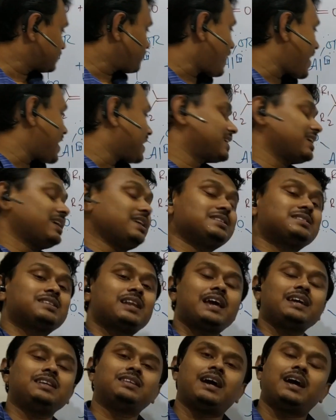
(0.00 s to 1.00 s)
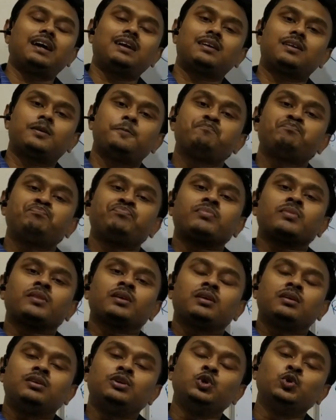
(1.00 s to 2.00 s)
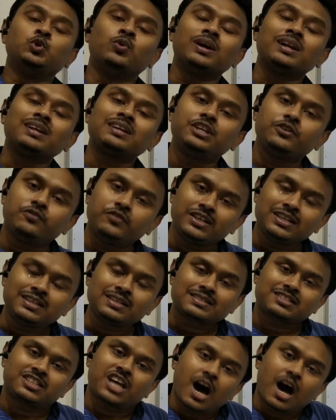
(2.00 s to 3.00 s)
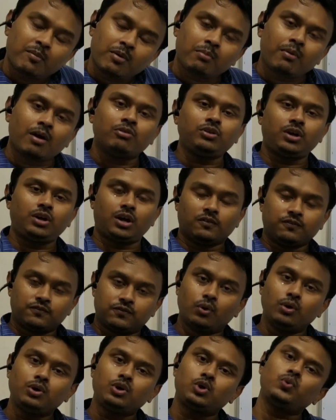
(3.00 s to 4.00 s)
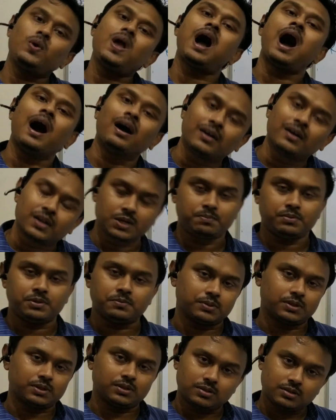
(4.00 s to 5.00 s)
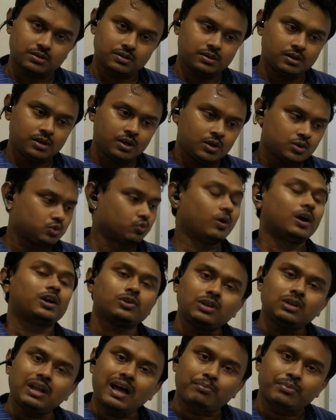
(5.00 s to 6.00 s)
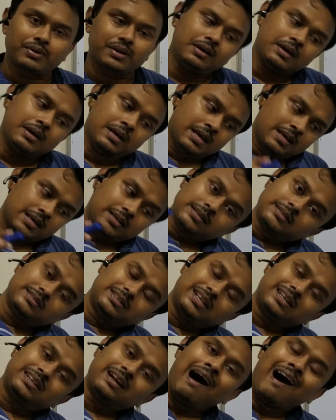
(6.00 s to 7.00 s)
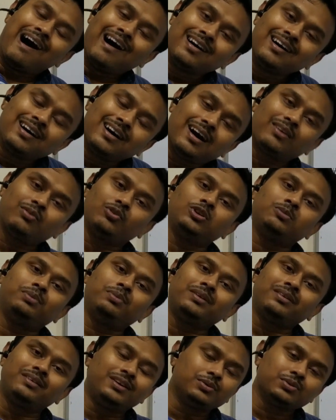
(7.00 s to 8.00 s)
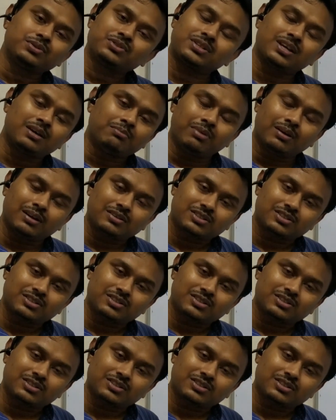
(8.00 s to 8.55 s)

factor is like that. You are giving some amount of food to a hungry people. So what will happen? That hunger will be reduced some